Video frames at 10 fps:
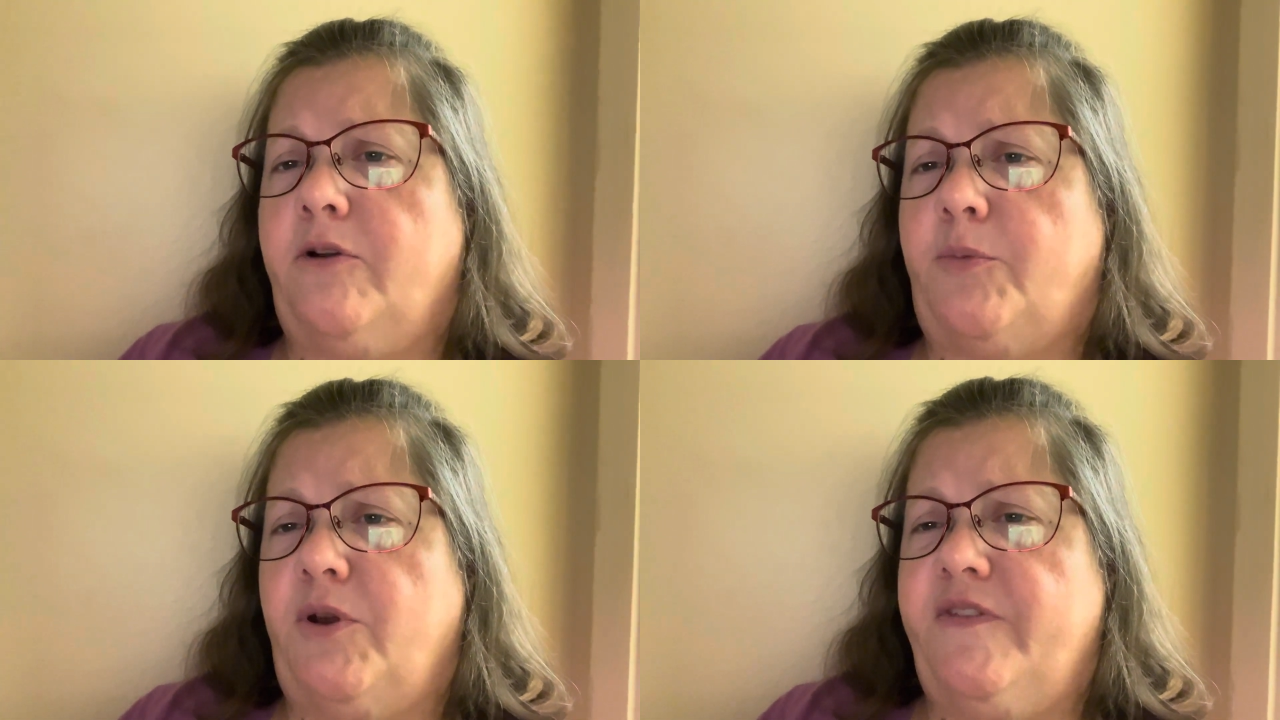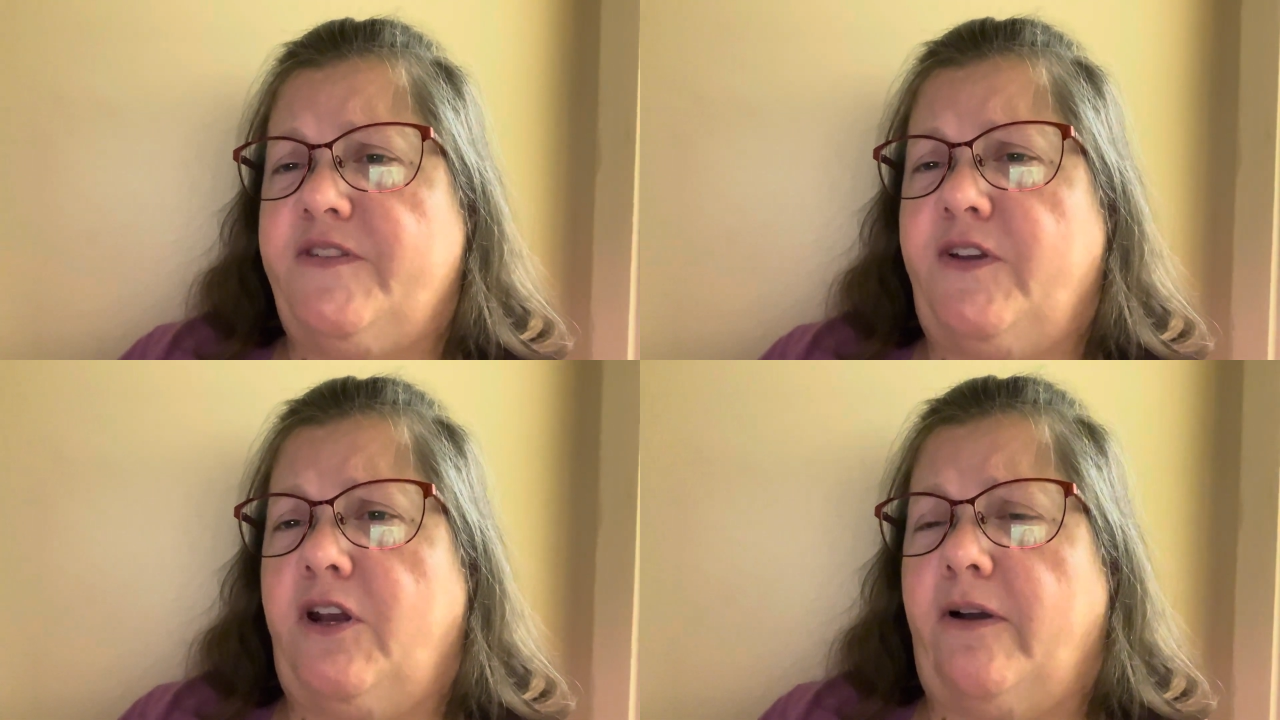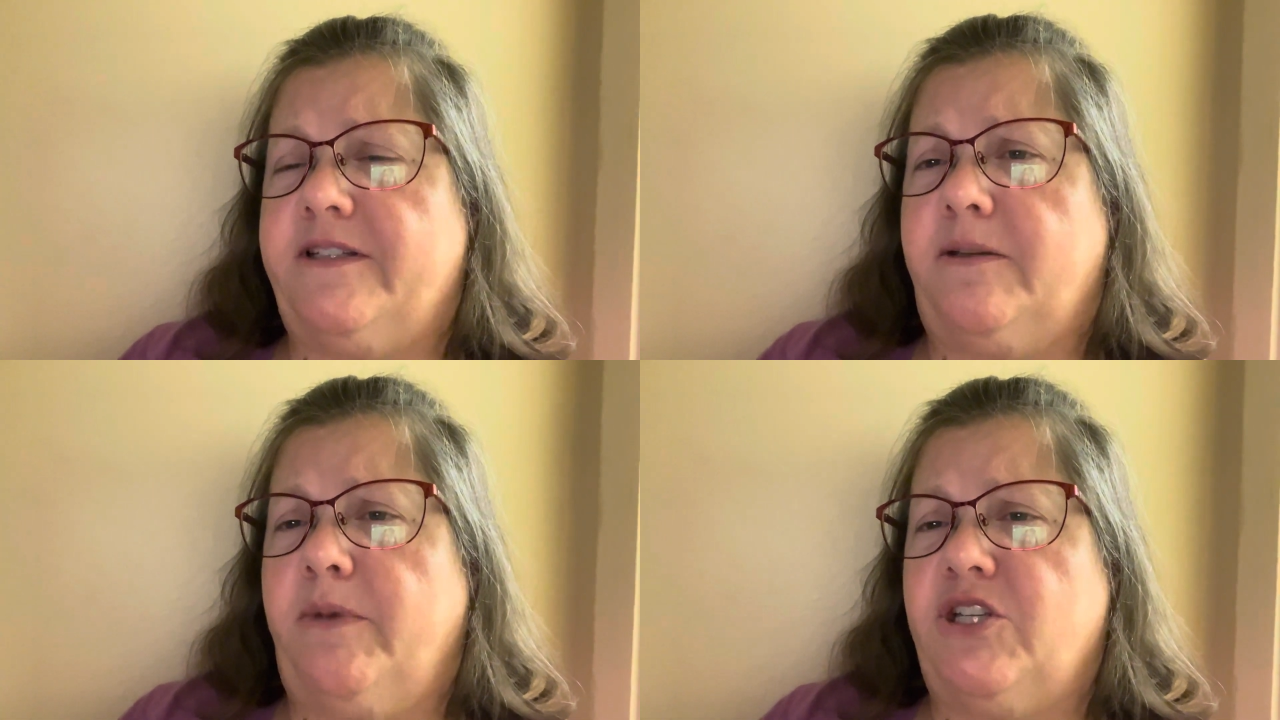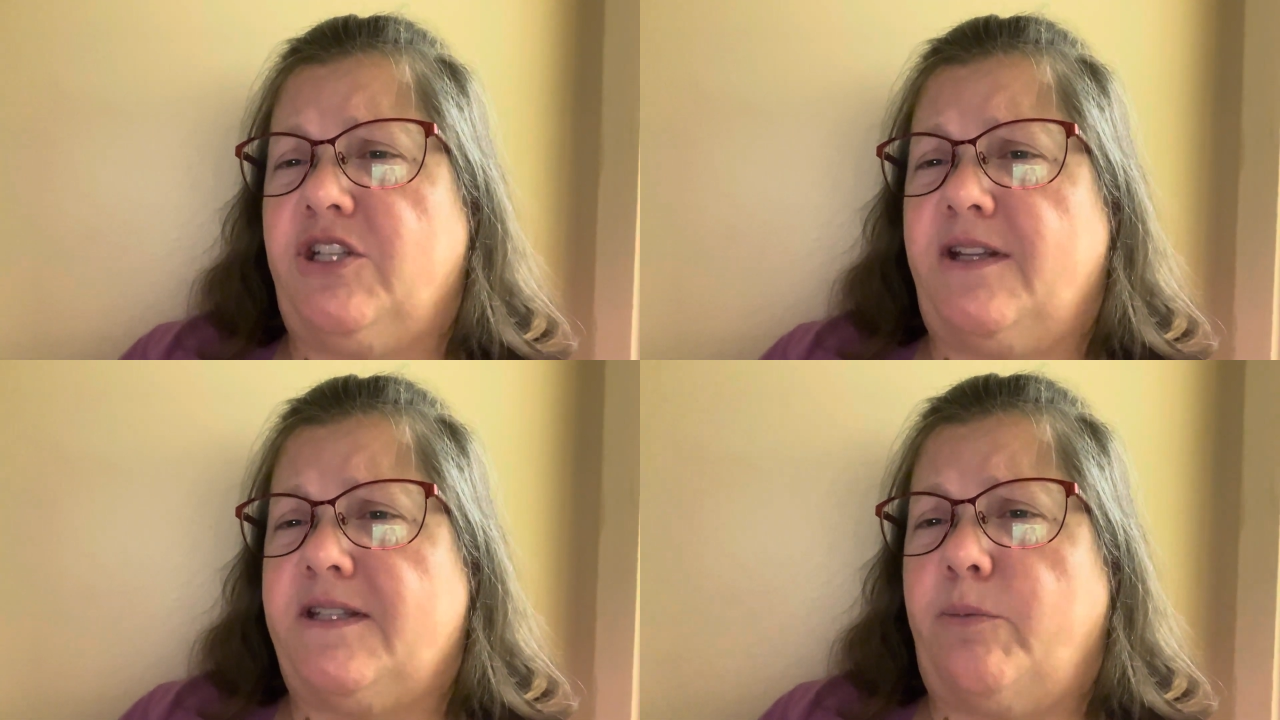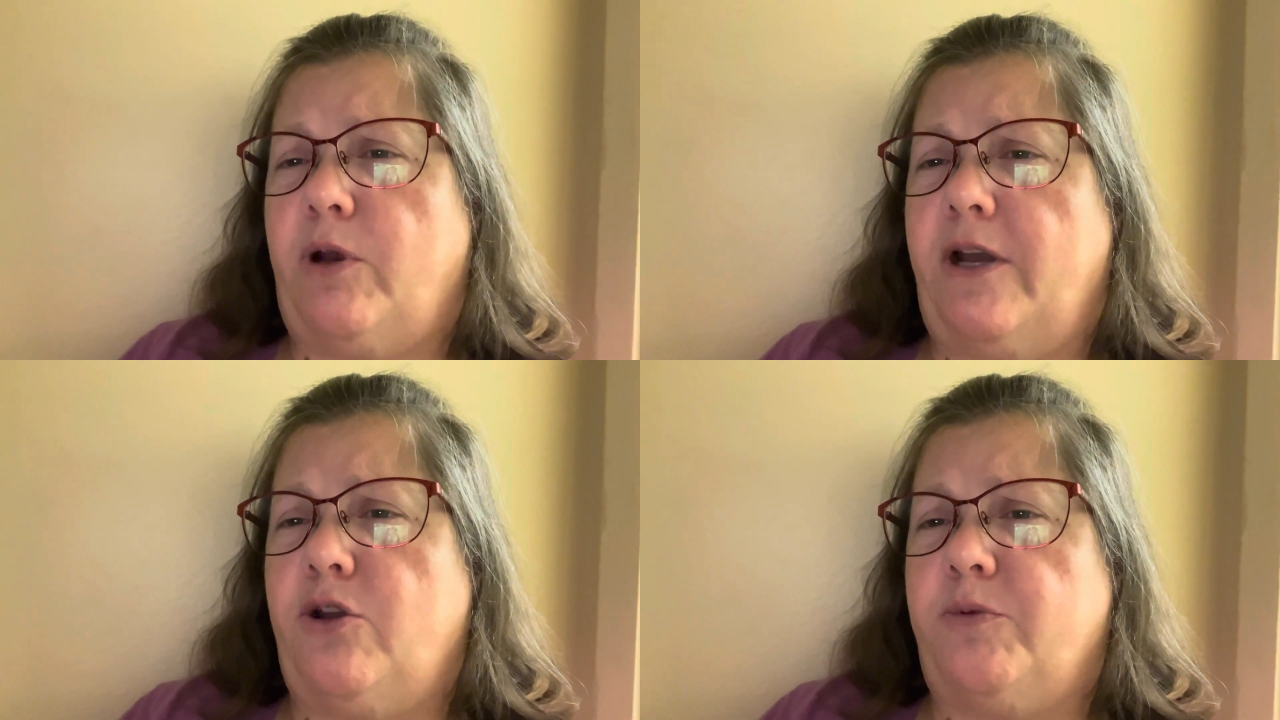in a previous video, I did mention that someone
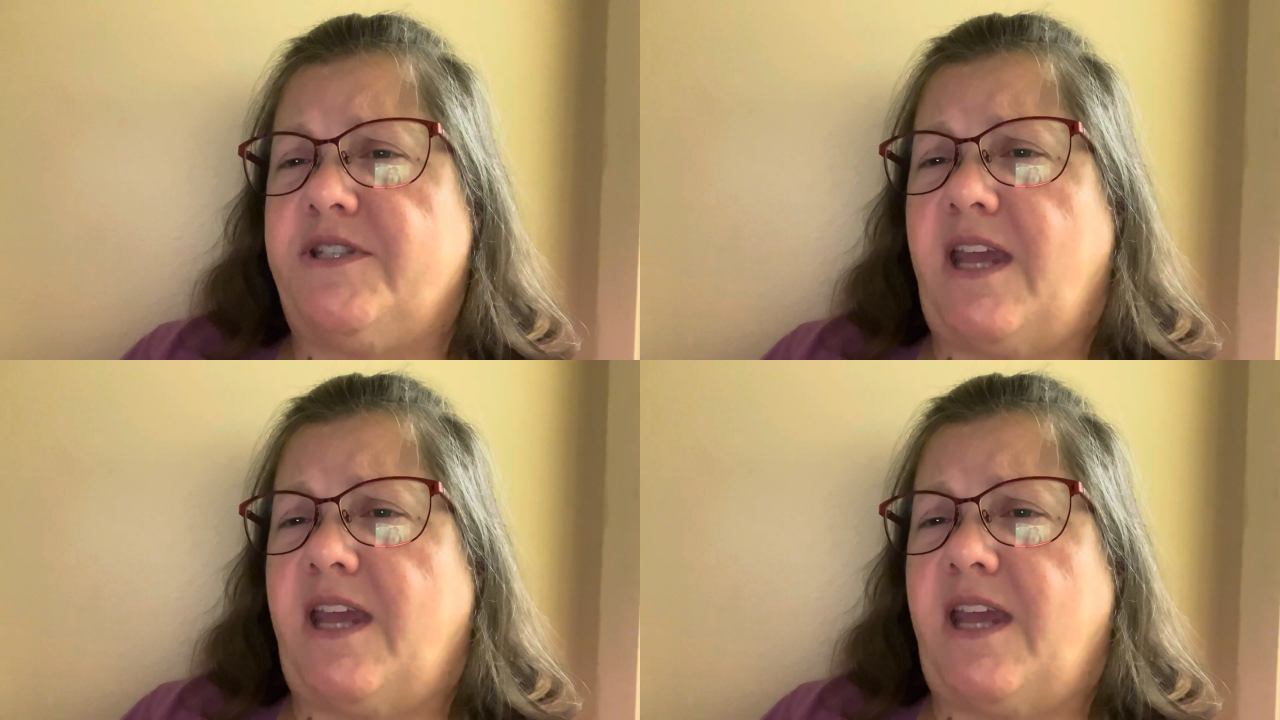I know was